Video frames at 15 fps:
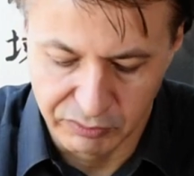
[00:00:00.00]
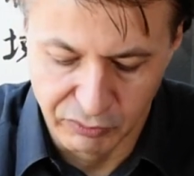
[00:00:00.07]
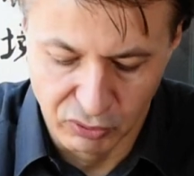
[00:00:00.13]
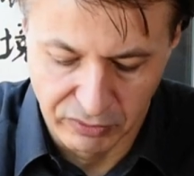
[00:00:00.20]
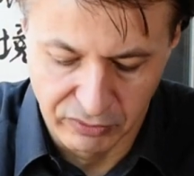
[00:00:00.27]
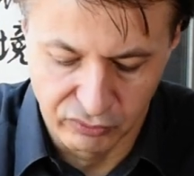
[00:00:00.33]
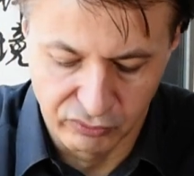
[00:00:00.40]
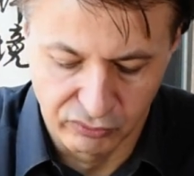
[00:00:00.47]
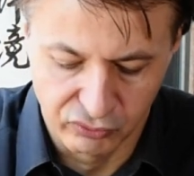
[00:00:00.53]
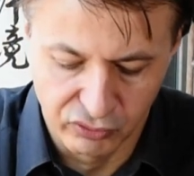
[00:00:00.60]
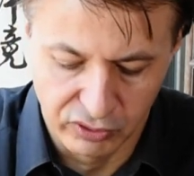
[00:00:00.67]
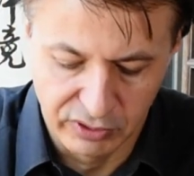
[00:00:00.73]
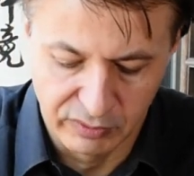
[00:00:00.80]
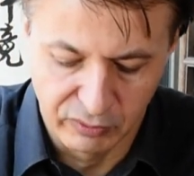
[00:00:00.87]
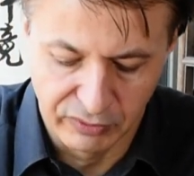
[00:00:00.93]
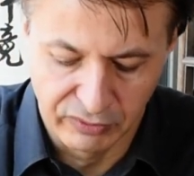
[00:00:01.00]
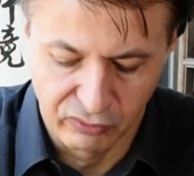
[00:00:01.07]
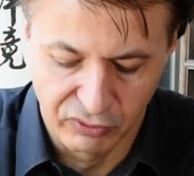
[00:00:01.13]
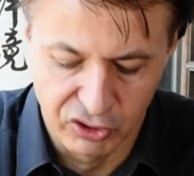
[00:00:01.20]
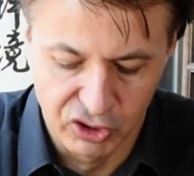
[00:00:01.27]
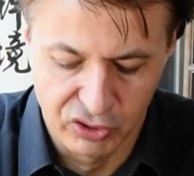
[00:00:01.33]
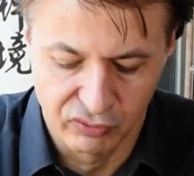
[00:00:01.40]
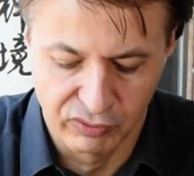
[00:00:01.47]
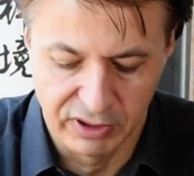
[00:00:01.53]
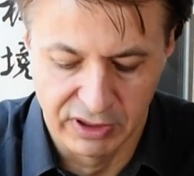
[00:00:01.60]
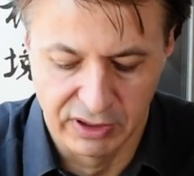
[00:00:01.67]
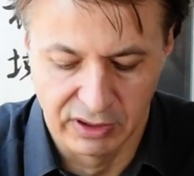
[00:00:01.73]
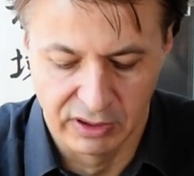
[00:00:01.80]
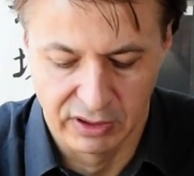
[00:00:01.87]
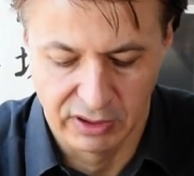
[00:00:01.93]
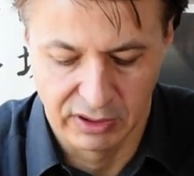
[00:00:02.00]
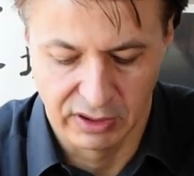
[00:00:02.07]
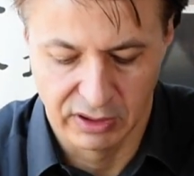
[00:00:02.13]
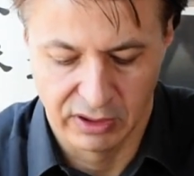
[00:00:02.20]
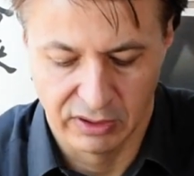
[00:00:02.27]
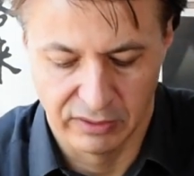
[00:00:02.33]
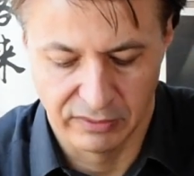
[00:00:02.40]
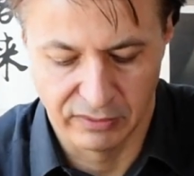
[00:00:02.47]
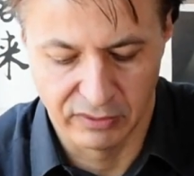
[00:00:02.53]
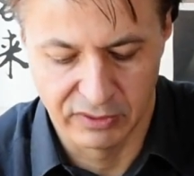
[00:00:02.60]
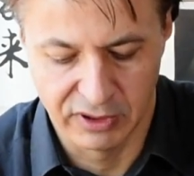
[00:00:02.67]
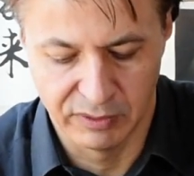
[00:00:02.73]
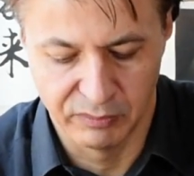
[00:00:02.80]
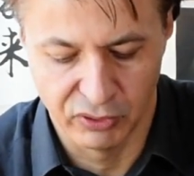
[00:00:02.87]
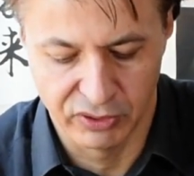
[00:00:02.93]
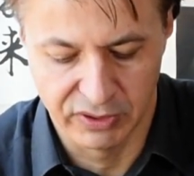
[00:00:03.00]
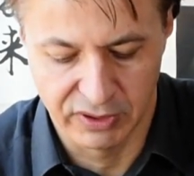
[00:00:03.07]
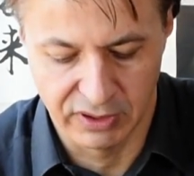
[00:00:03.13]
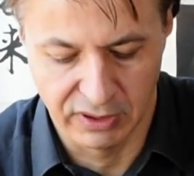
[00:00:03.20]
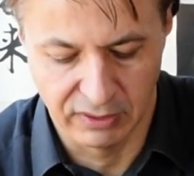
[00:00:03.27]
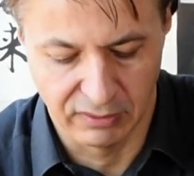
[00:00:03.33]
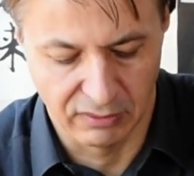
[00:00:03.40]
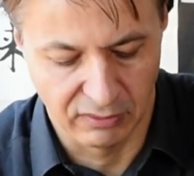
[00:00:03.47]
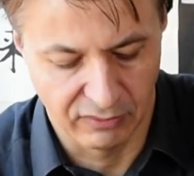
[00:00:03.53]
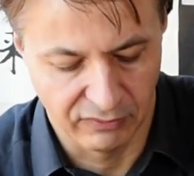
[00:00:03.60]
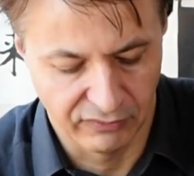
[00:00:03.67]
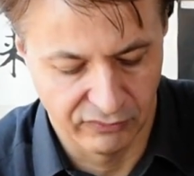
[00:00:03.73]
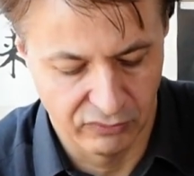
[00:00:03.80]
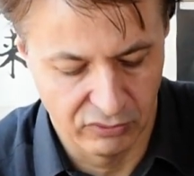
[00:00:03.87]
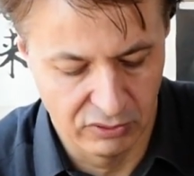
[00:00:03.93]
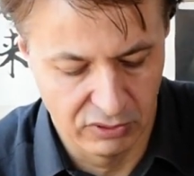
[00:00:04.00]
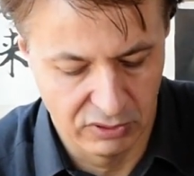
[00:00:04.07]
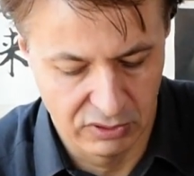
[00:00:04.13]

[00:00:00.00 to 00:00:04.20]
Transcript: me also do a demonstration when the teapot is full.